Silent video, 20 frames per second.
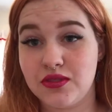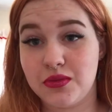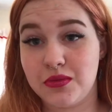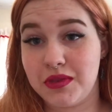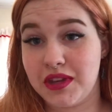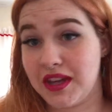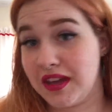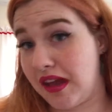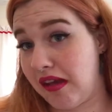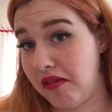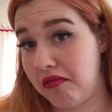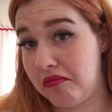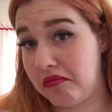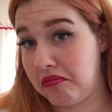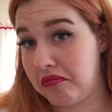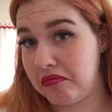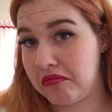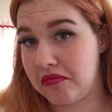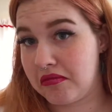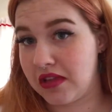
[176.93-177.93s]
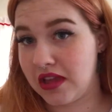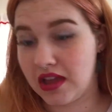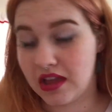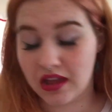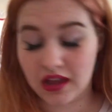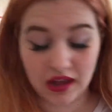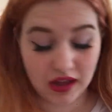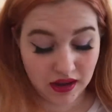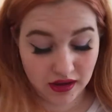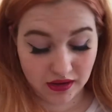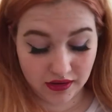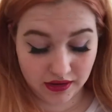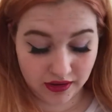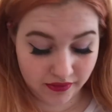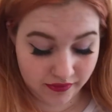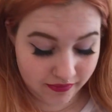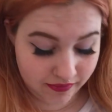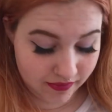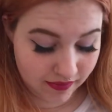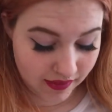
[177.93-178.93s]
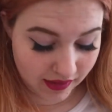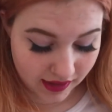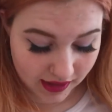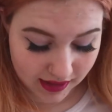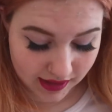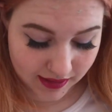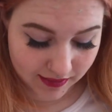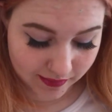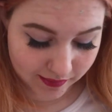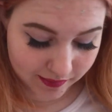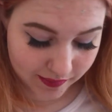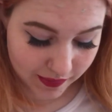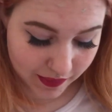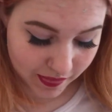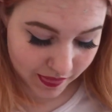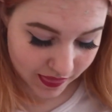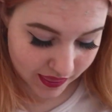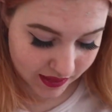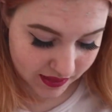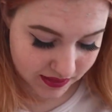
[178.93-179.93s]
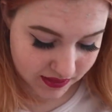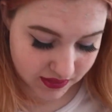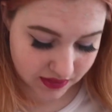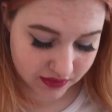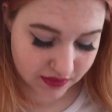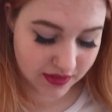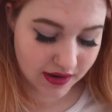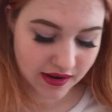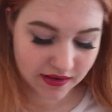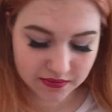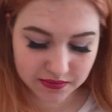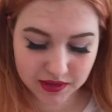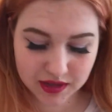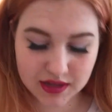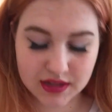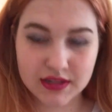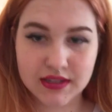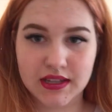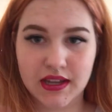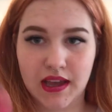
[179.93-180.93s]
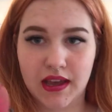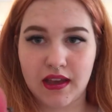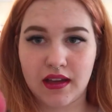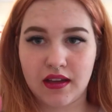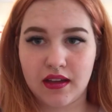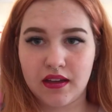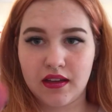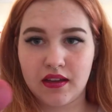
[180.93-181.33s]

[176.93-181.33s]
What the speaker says: to me. I don't know. So now I'm gonna take